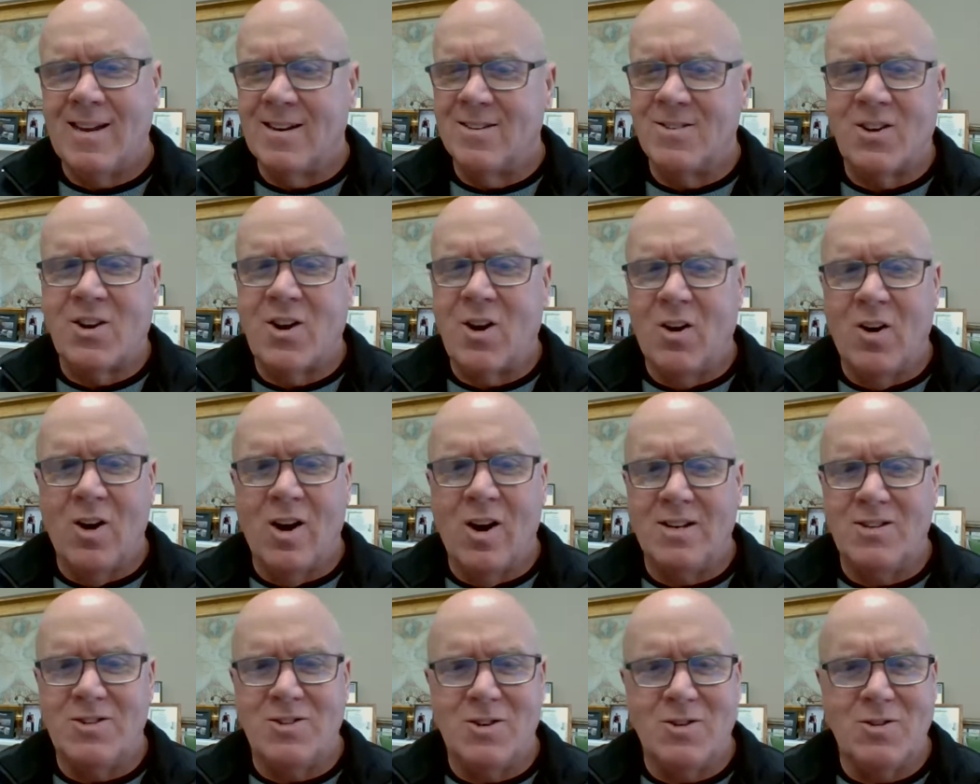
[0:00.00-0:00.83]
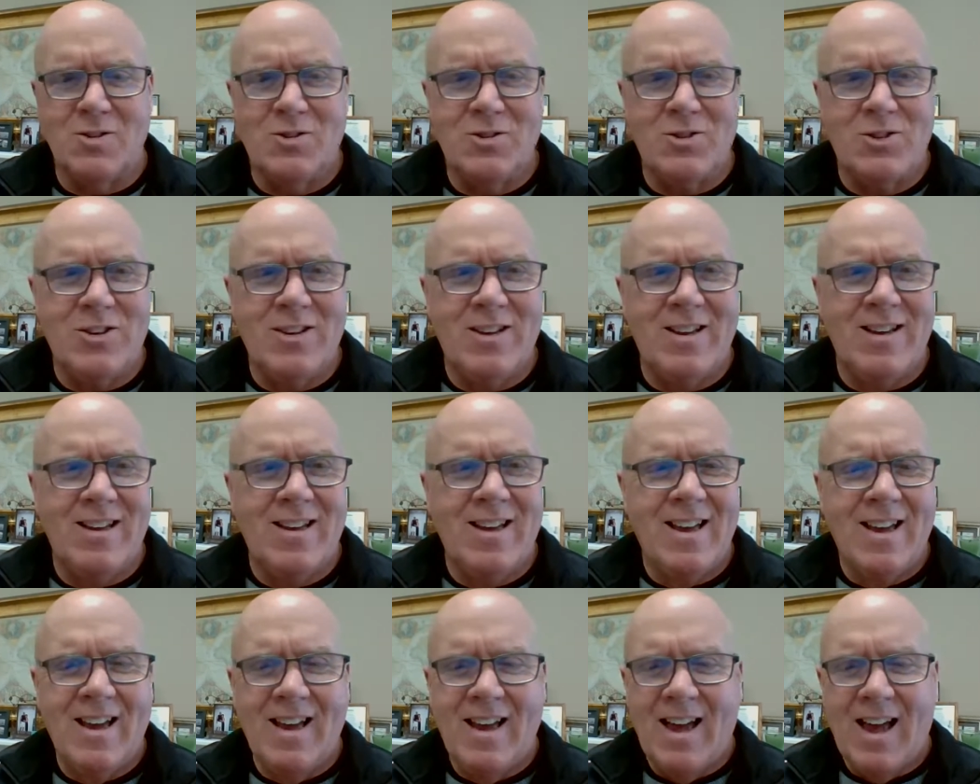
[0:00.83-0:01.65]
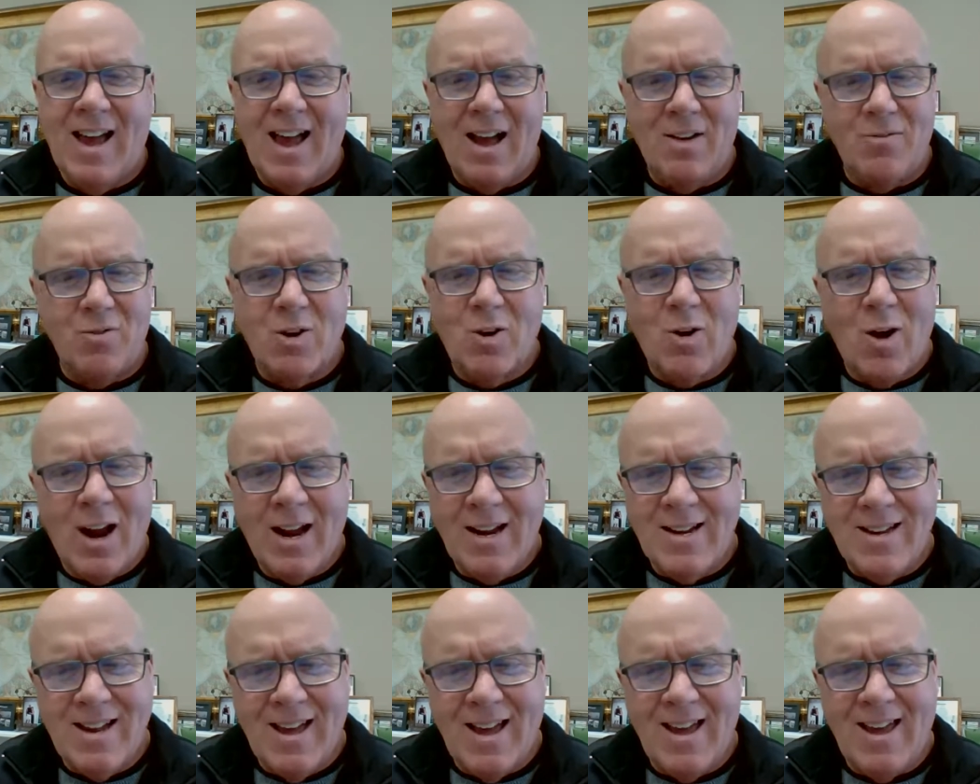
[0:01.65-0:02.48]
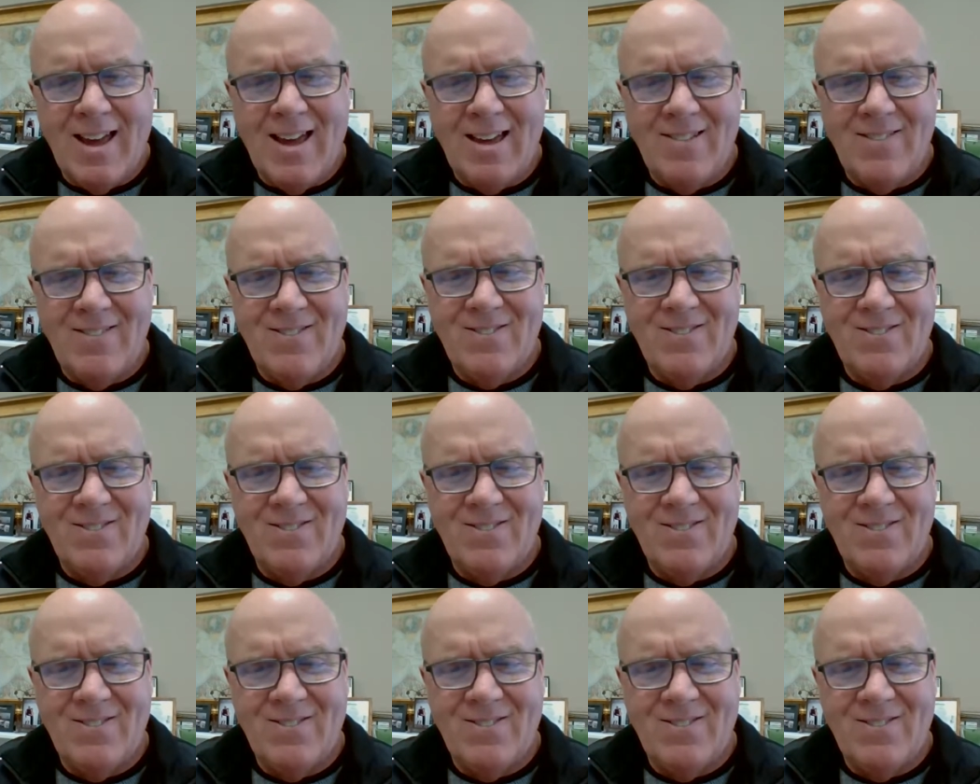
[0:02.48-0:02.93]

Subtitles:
encouragers. Have a great day.